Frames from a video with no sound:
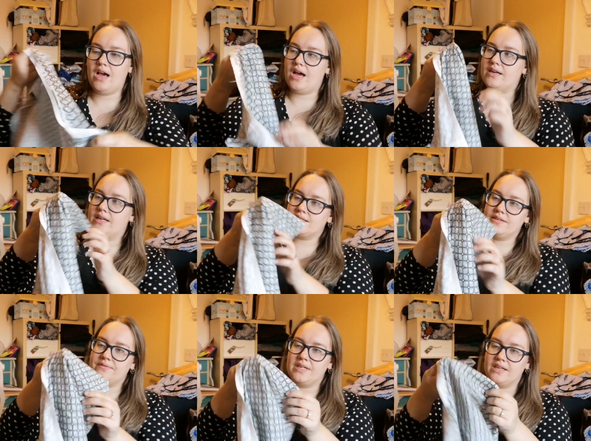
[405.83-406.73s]
and it's
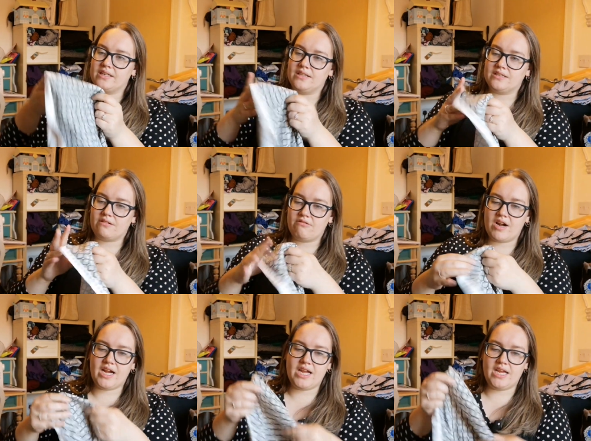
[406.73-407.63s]
lovely, like these
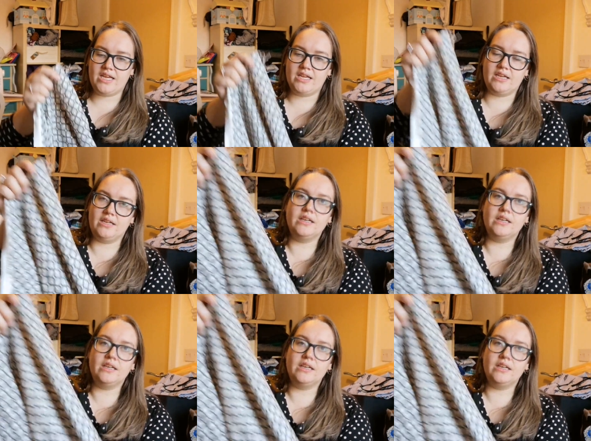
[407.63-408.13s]
grey